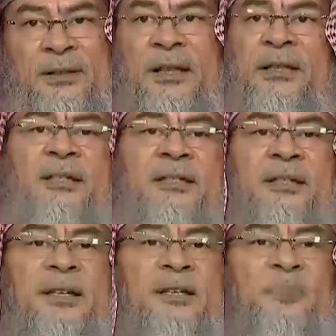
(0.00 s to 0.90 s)
then
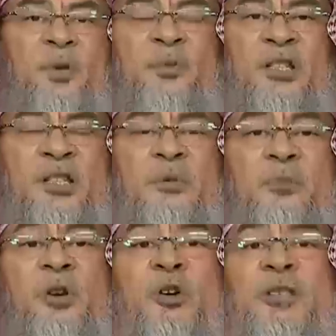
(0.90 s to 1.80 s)
this is
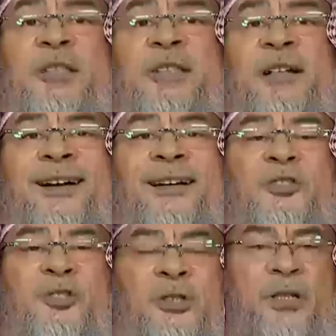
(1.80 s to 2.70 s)
permissible because it's a
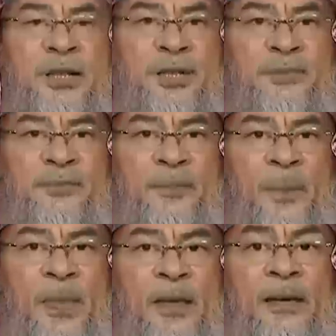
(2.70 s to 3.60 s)
cultural thing.
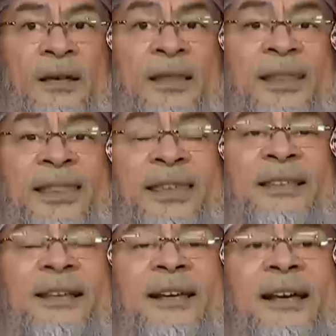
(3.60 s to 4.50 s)
The
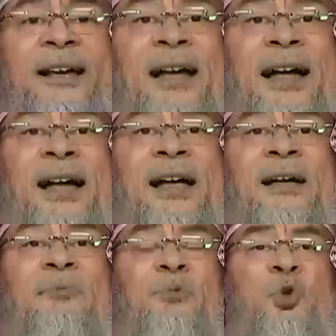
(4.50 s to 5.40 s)
thing that I
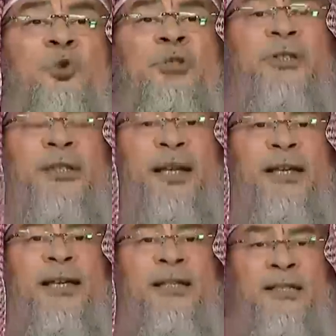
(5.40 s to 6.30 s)
am totally
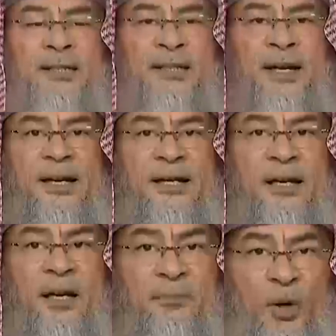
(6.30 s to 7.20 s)
against
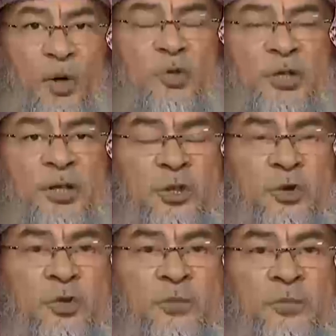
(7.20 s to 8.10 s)
and opposing
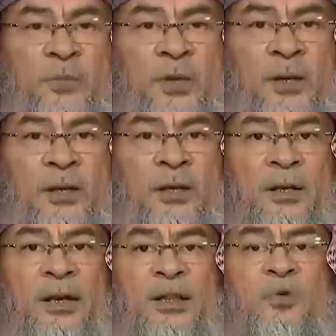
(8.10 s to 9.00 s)
to
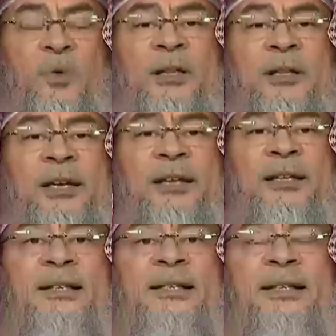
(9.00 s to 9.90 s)
is when
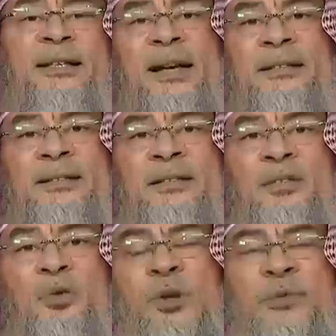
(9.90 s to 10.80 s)
it is
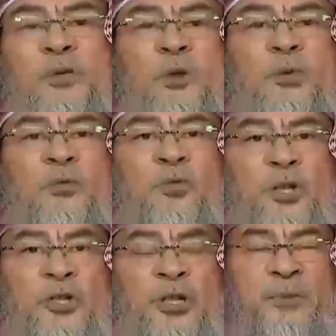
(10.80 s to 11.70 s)
connected to a form of
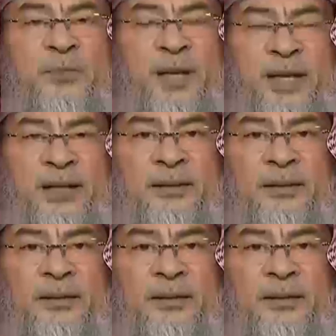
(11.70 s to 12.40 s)
worship, meaning